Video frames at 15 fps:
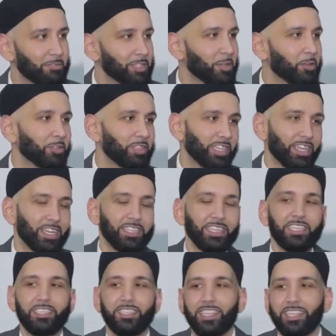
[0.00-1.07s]
as he was holding
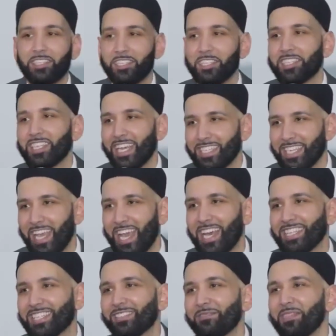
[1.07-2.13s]
Khadija that she just has
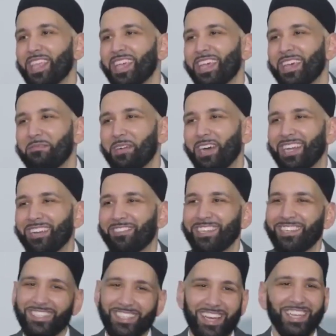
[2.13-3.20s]
gas. But when
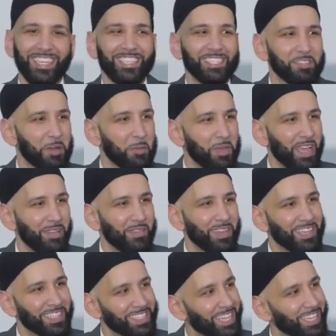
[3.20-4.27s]
you're talking to a baby
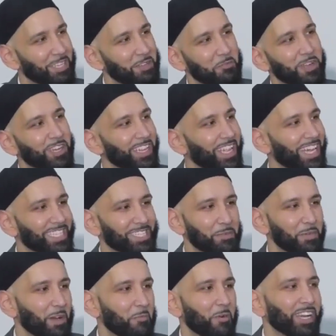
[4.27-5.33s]
and it's like you realize no
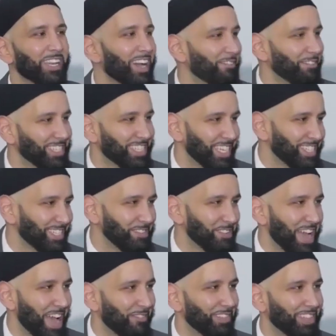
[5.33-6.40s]
matter what conversation you
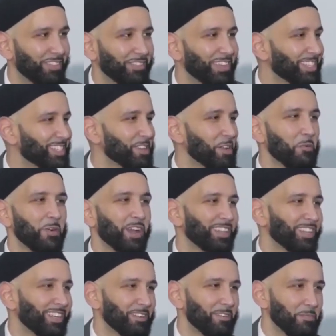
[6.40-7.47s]
have with them, there's no way
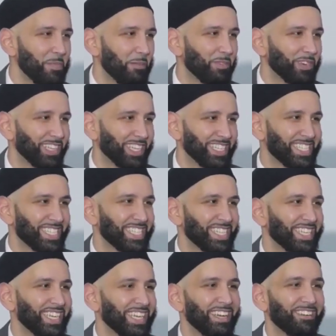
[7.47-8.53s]
they're going to remember this,
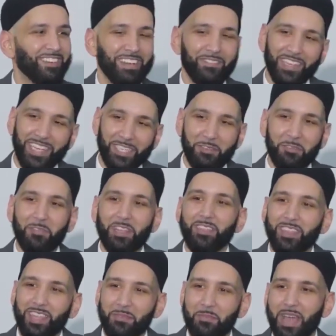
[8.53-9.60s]
right? Because when we
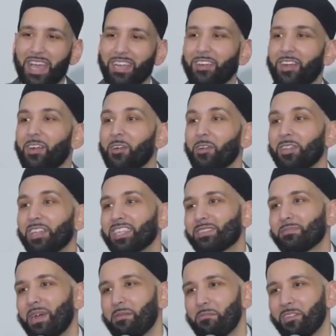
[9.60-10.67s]
think back, our
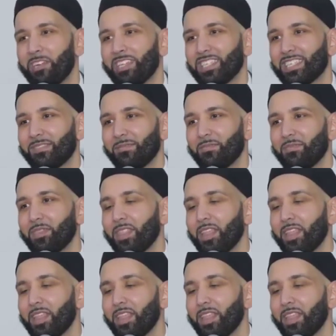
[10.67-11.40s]
earliest memories